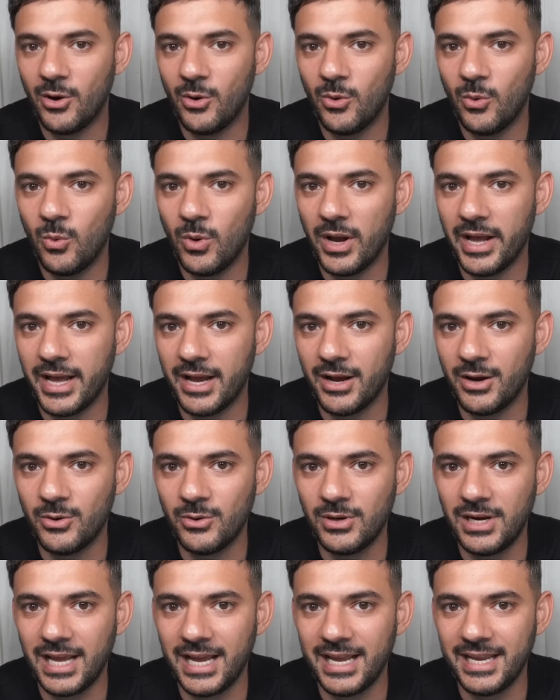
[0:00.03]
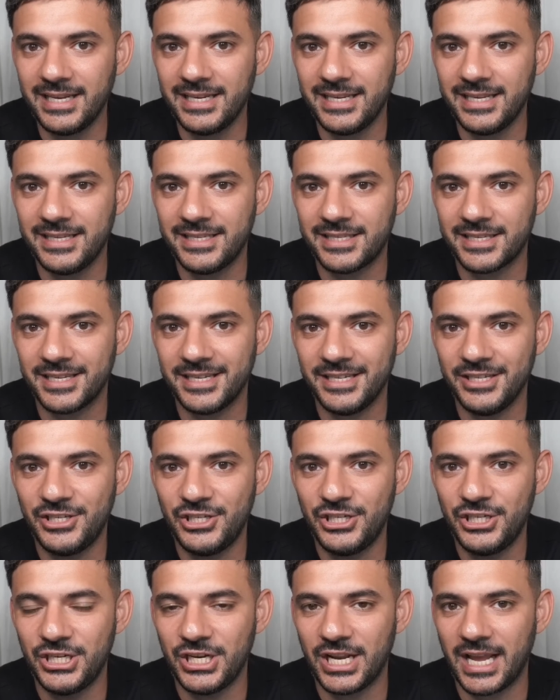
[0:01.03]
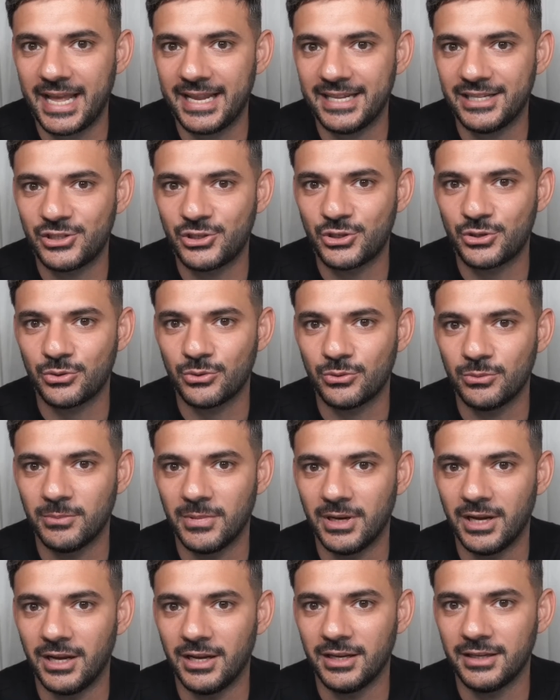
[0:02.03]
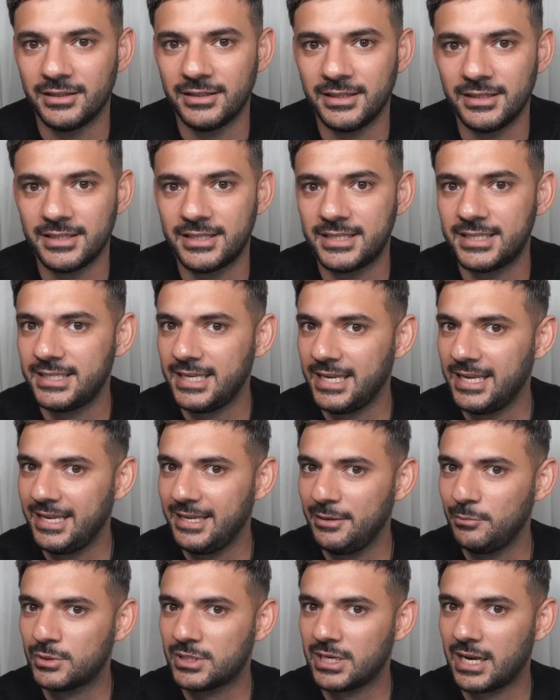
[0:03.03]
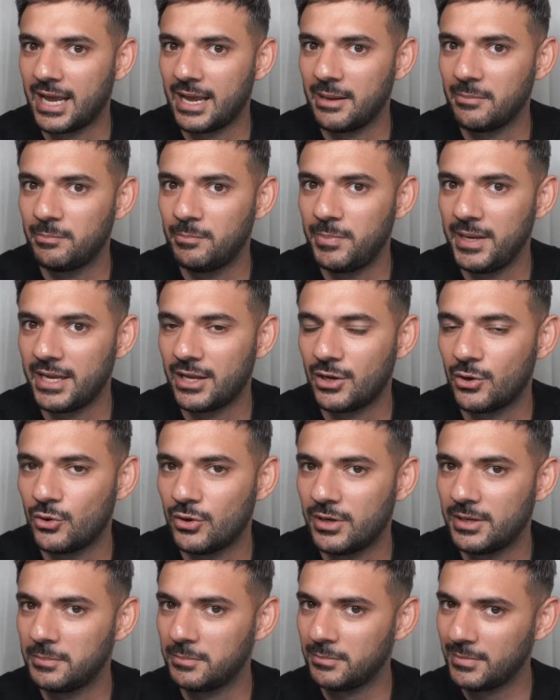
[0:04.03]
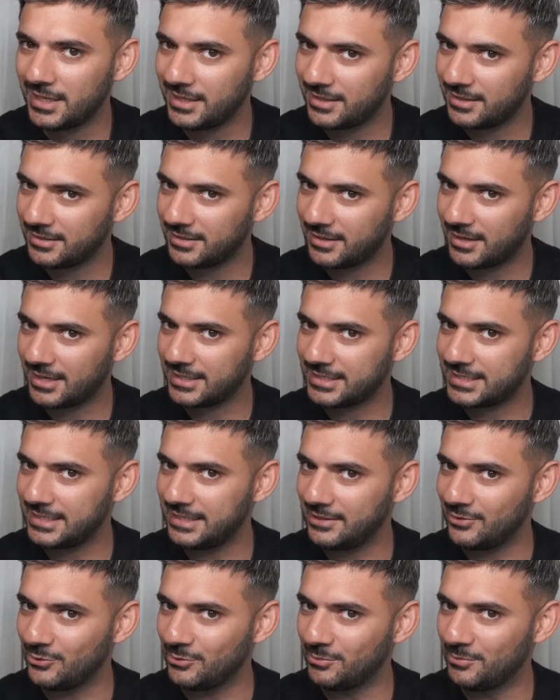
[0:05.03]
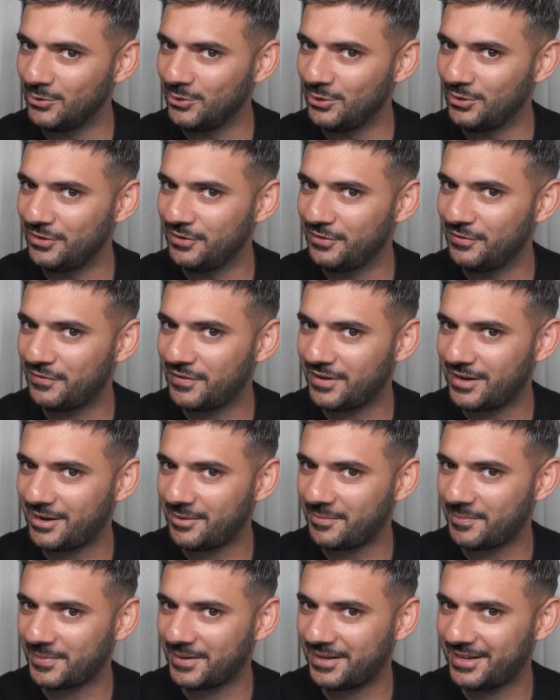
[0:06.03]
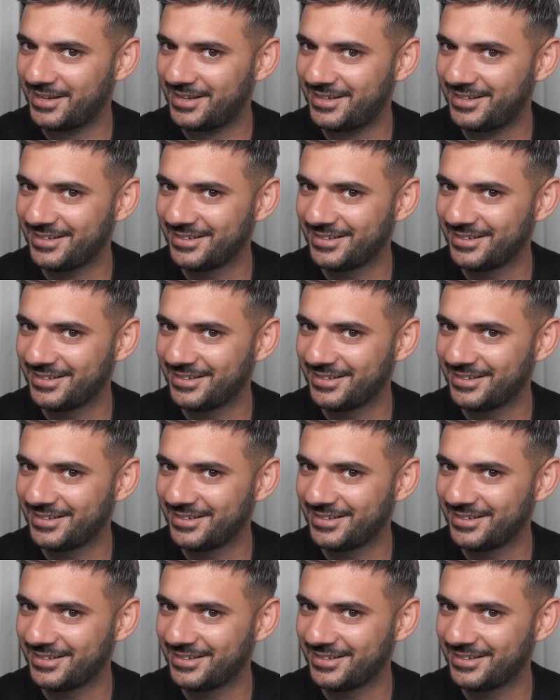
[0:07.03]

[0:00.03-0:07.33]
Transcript: Well, ladies and gentlemen, it seems like Bitcoin made a nice little move up, huh?